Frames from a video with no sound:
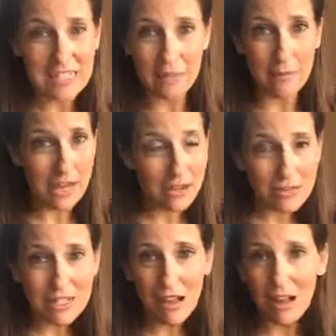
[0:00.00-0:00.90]
tomato
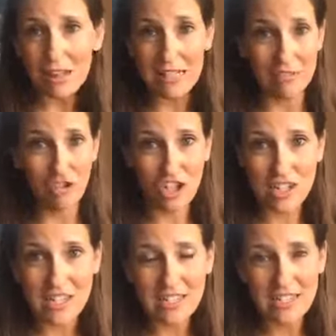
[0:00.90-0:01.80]
sauce and
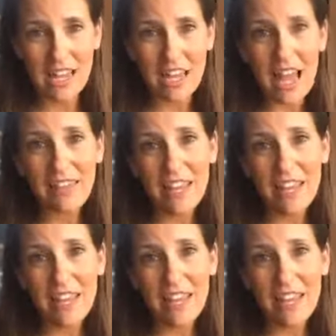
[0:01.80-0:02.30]
cheese, and they